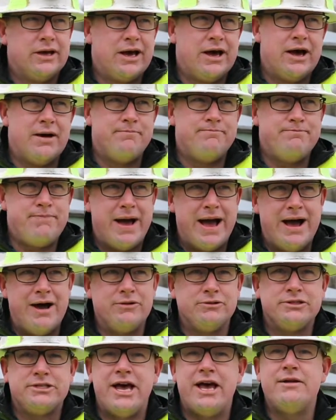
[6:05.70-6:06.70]

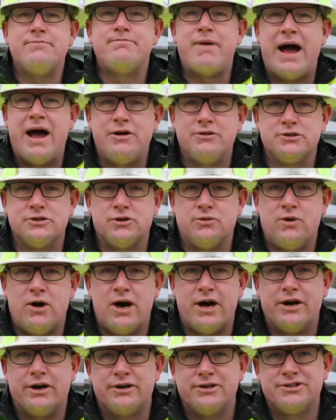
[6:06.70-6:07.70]
about 10 pounds of
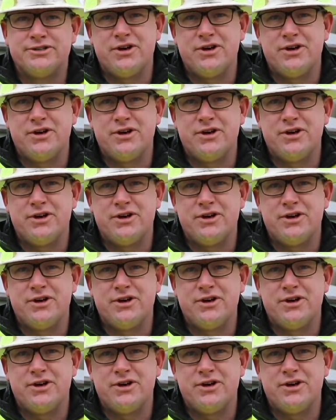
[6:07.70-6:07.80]
water.